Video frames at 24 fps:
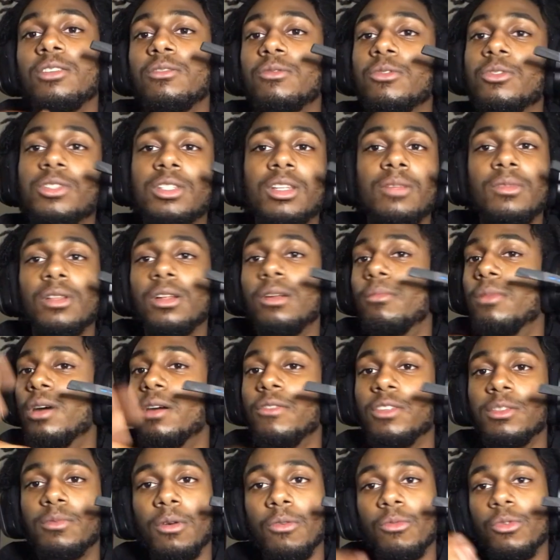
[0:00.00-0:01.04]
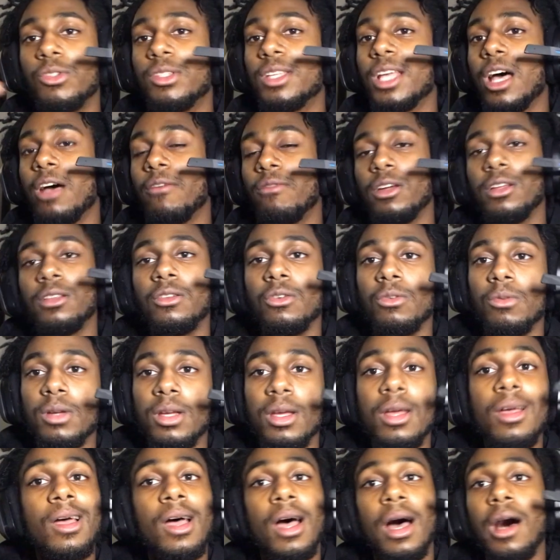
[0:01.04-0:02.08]
It was something above us, but we was halfway through
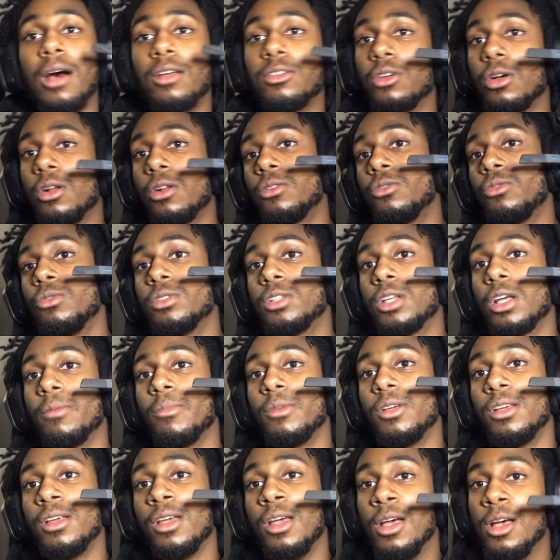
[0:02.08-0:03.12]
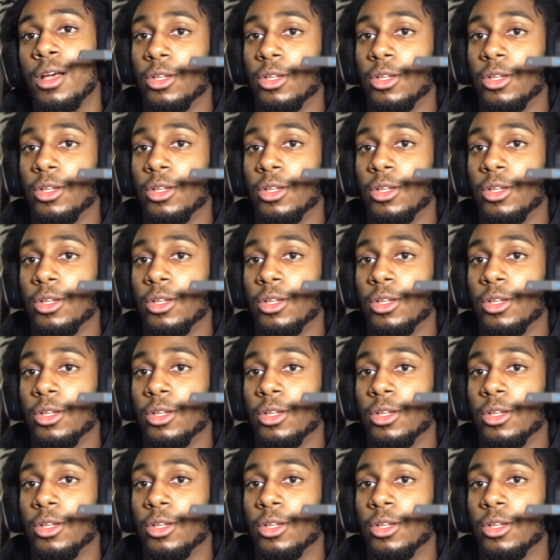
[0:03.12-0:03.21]
it. I saw the dudes come in.